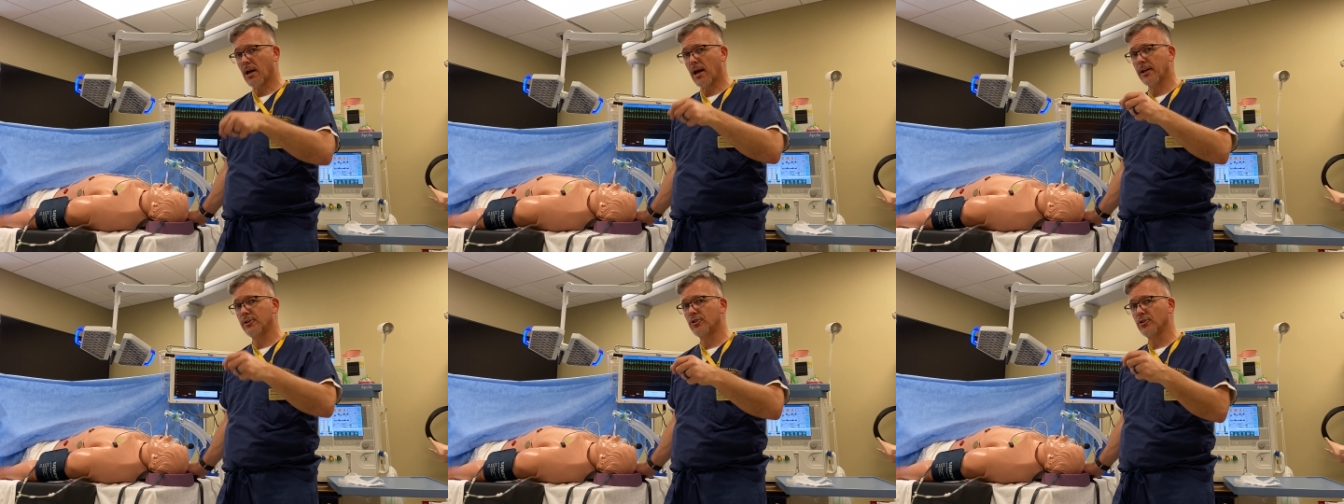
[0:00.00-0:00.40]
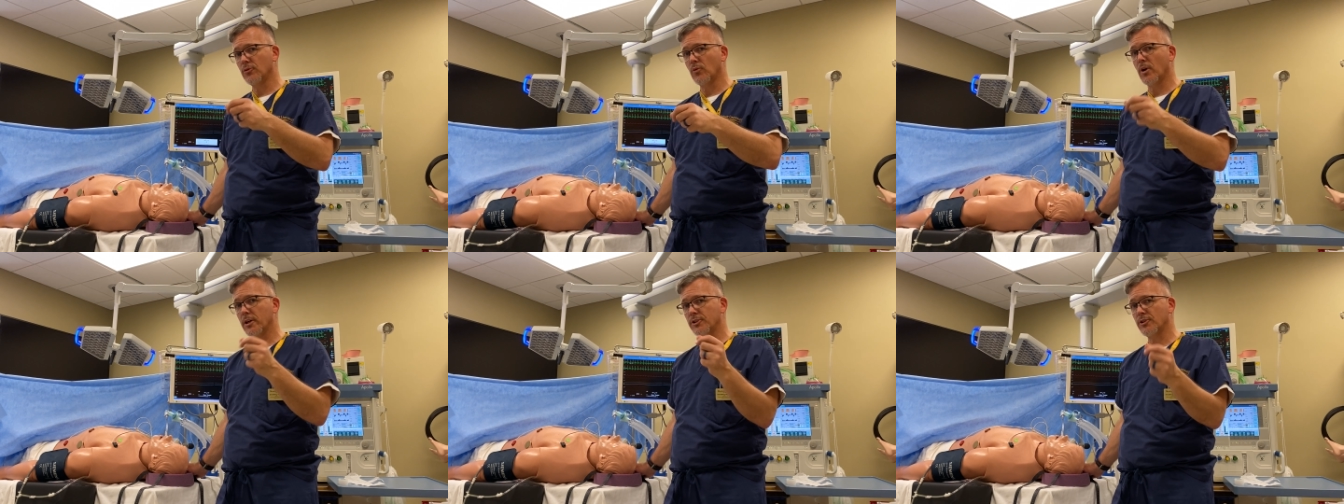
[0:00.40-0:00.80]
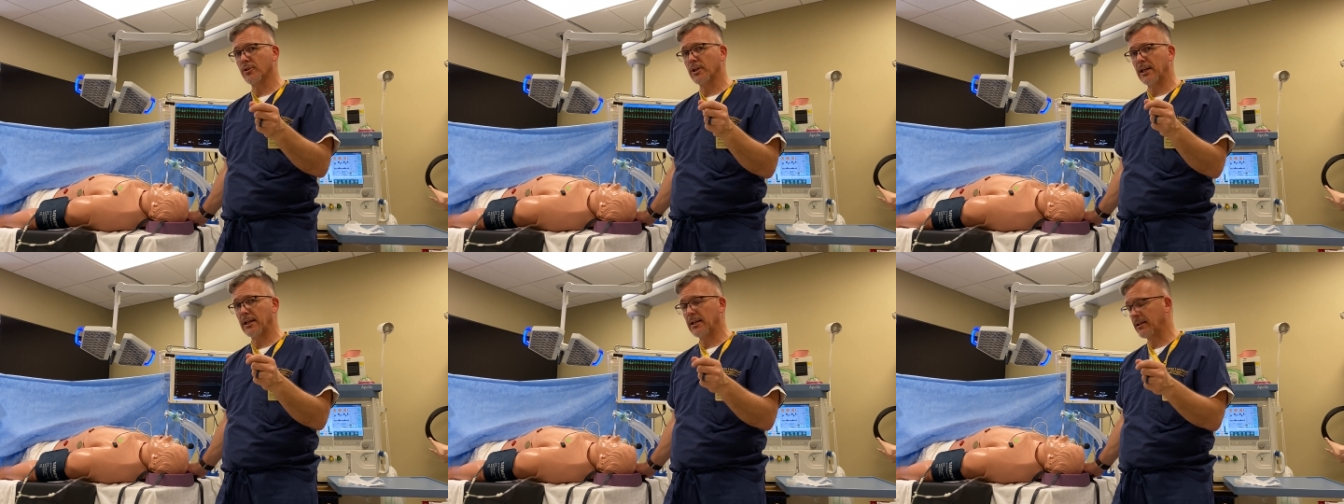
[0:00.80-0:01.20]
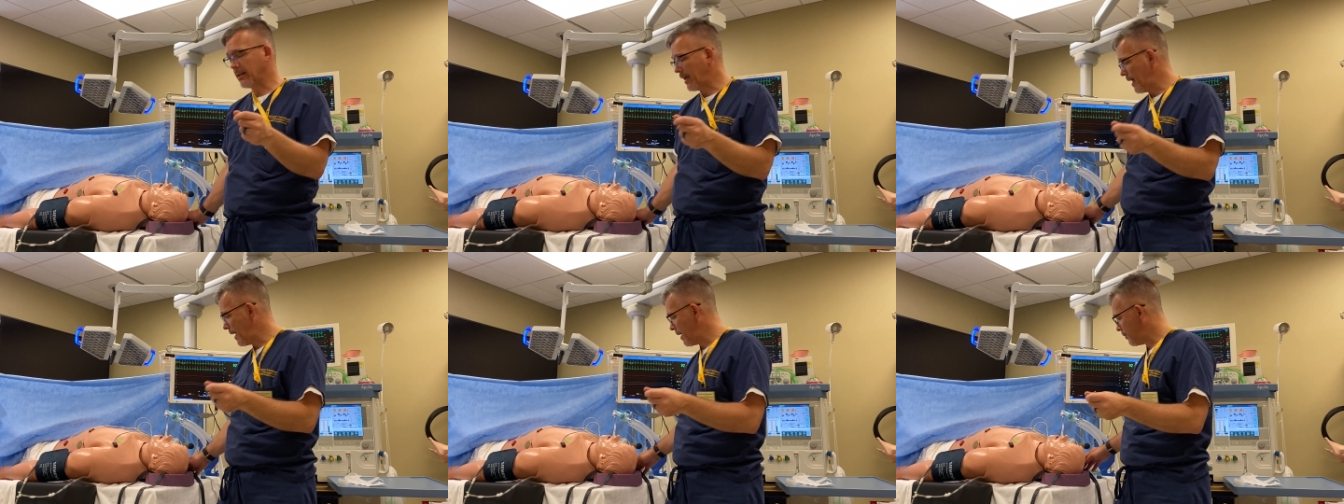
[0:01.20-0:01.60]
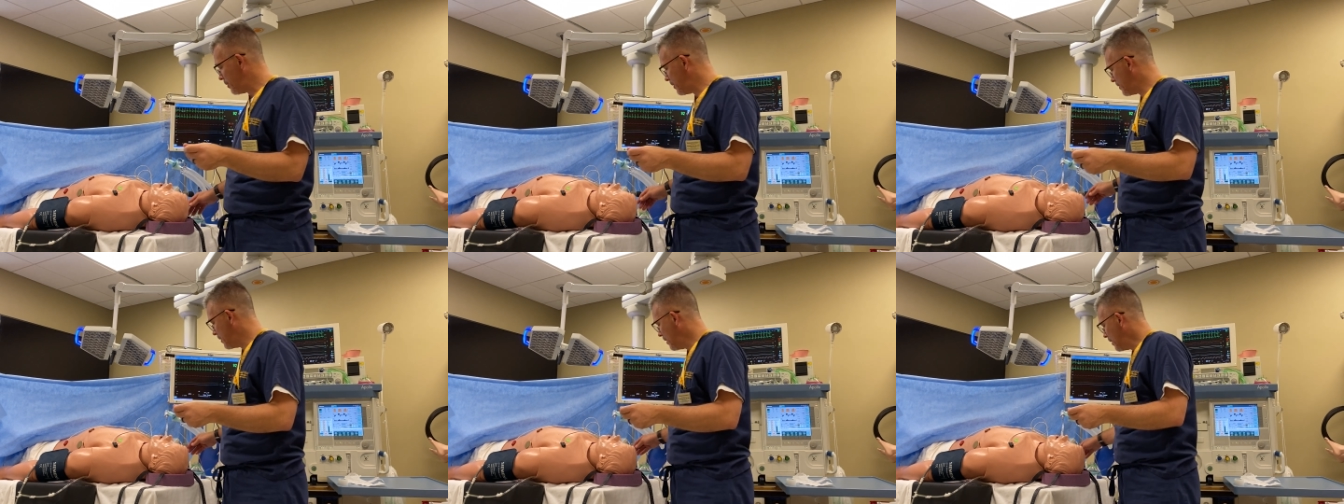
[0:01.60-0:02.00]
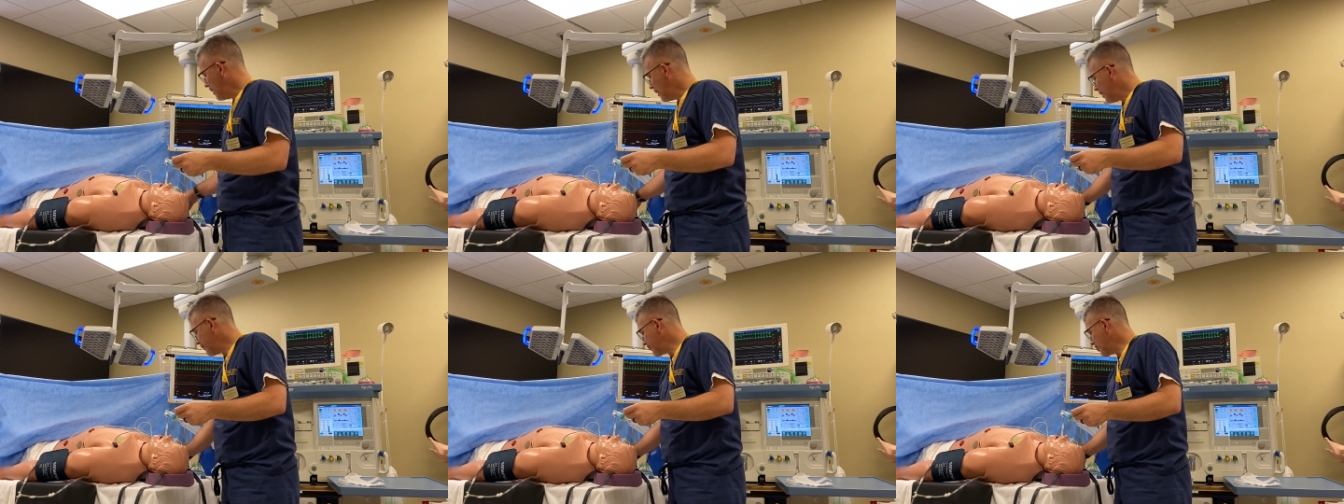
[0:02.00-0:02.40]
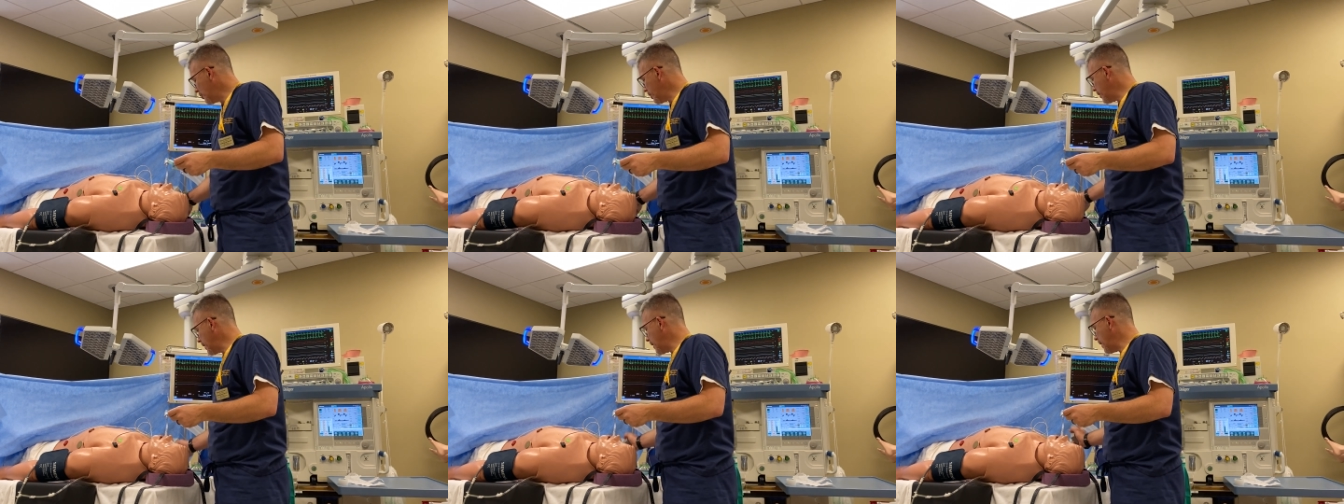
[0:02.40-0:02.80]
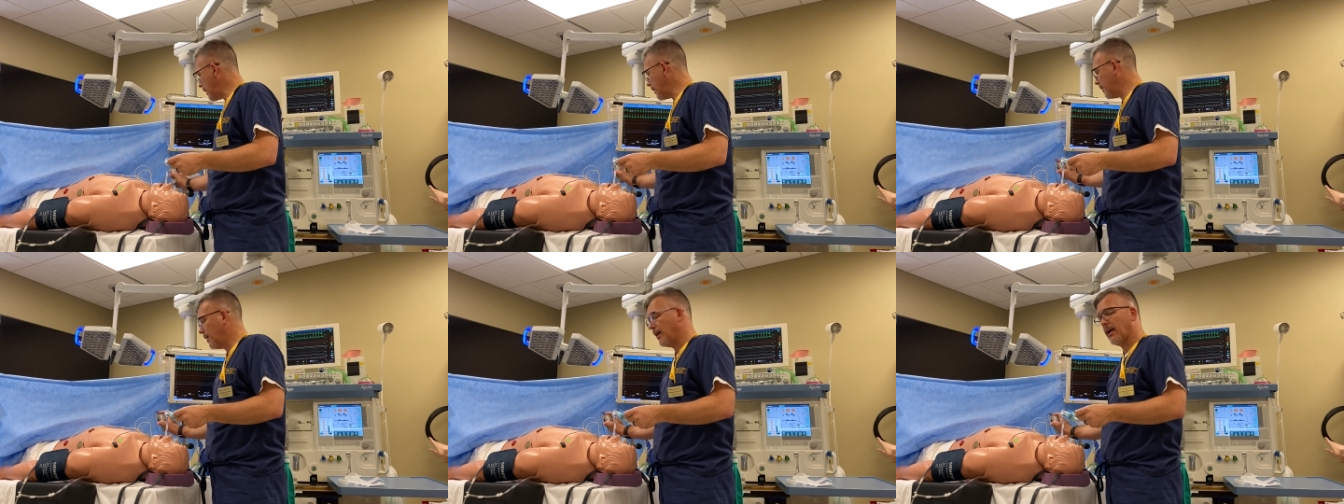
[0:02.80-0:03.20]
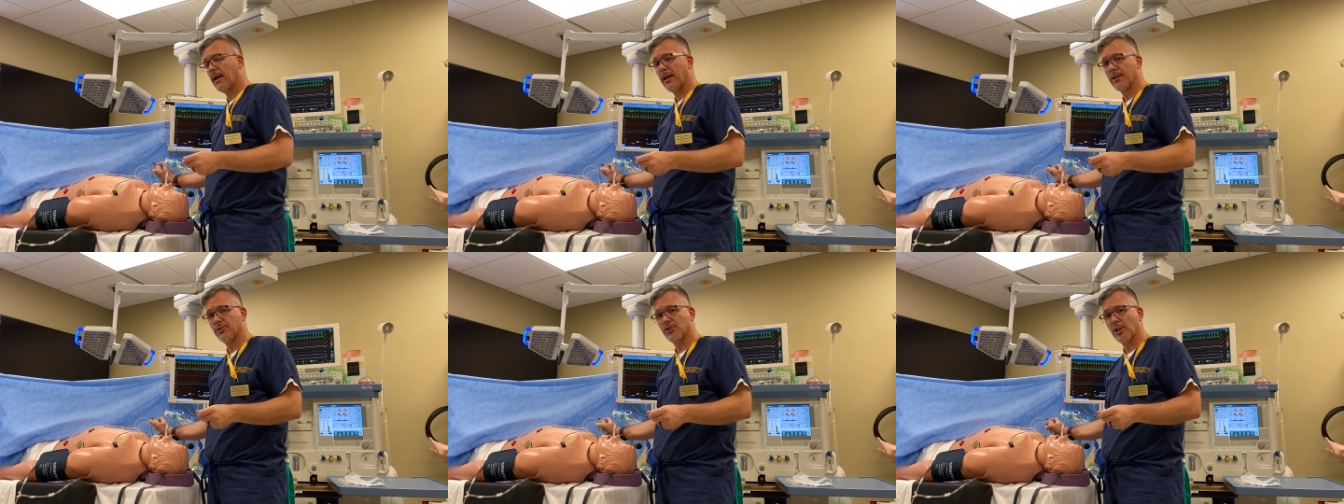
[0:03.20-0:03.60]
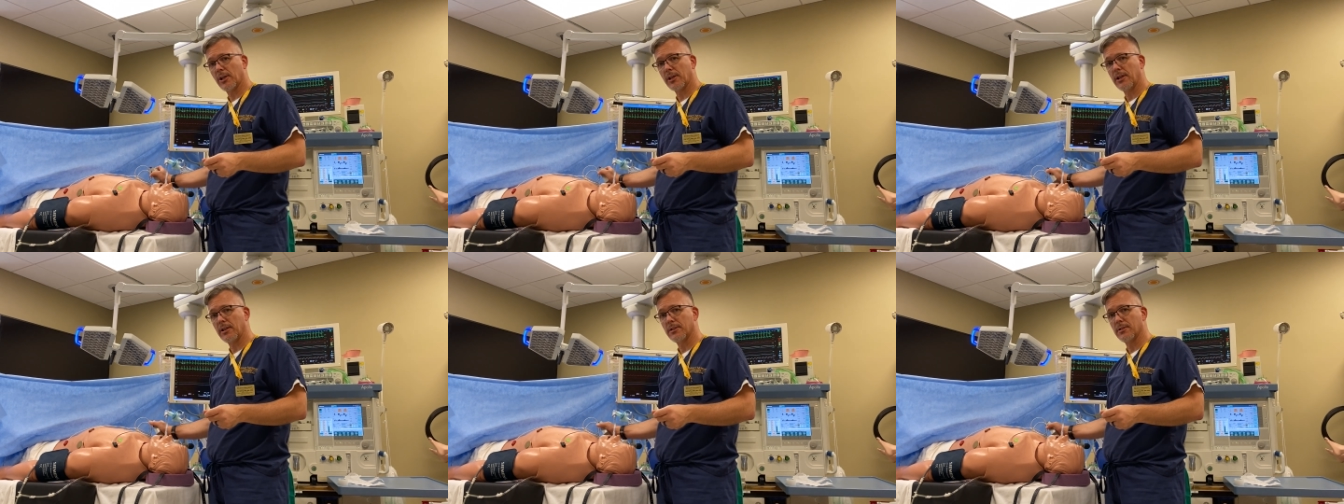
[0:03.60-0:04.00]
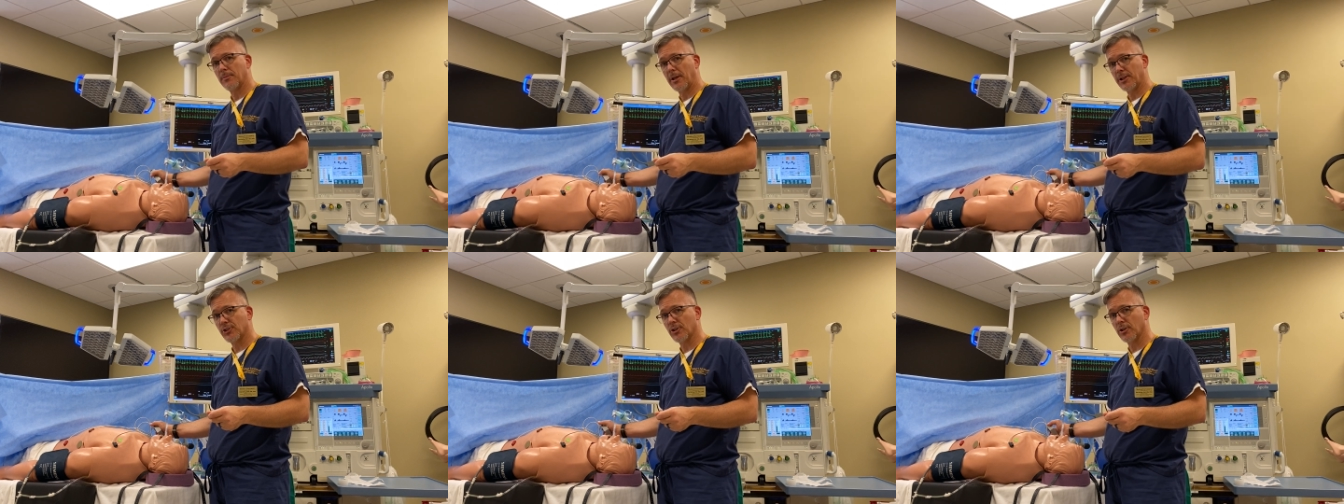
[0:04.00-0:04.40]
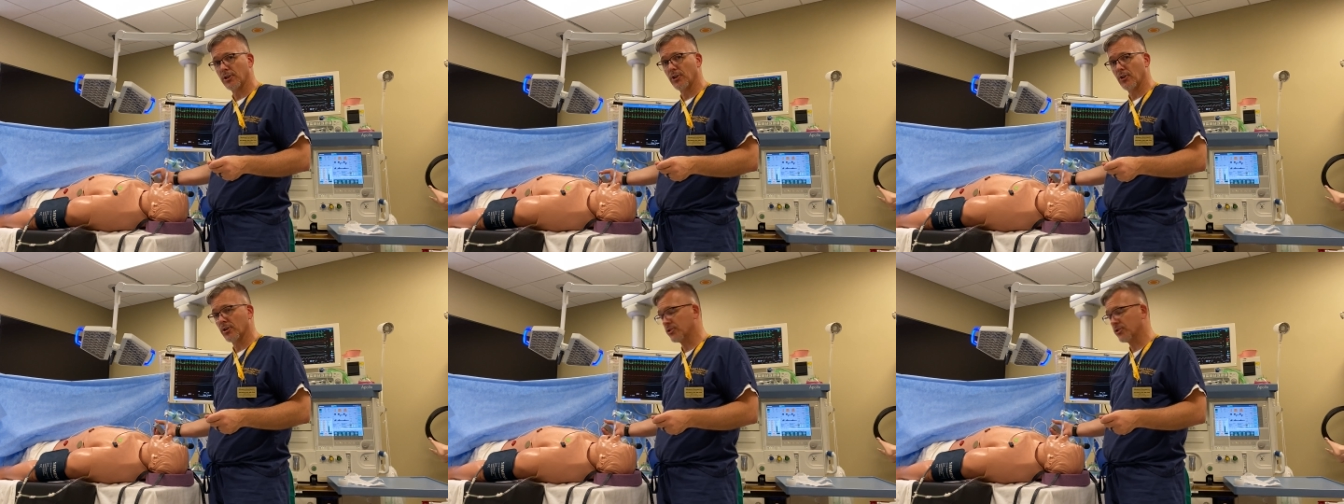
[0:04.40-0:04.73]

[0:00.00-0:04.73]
I do want you to get in the habit of going ahead and checking to make sure your